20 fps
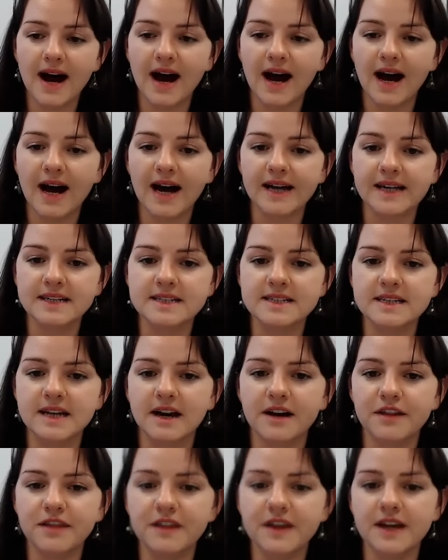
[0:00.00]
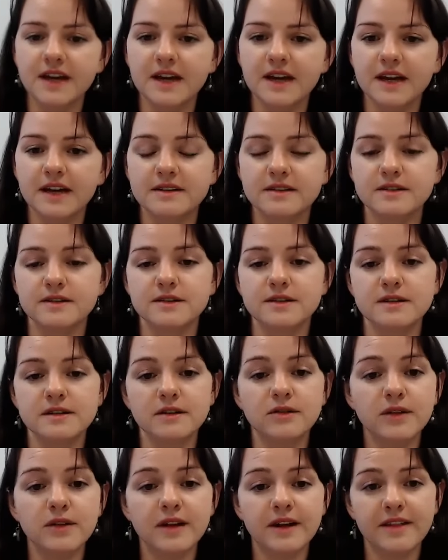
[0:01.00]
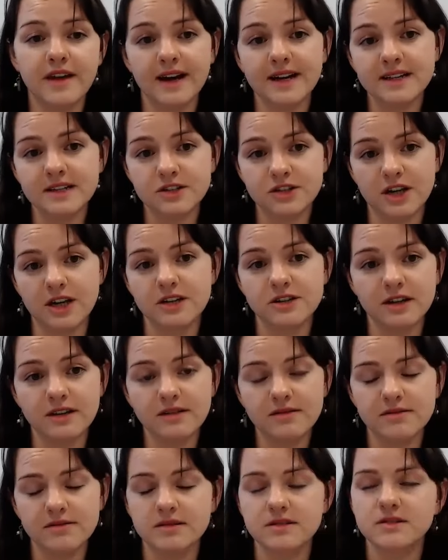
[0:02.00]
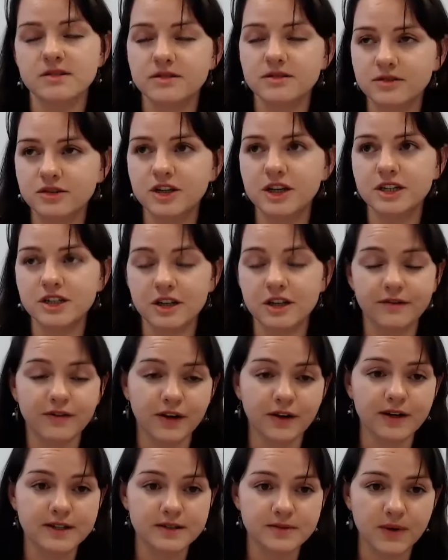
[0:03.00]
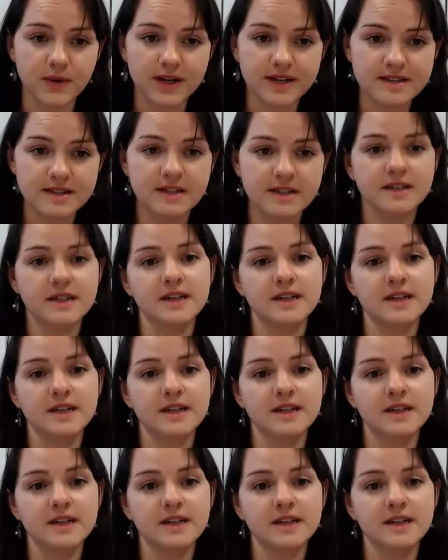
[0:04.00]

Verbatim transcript: And I think slowly that is changing. It's changing in various ways.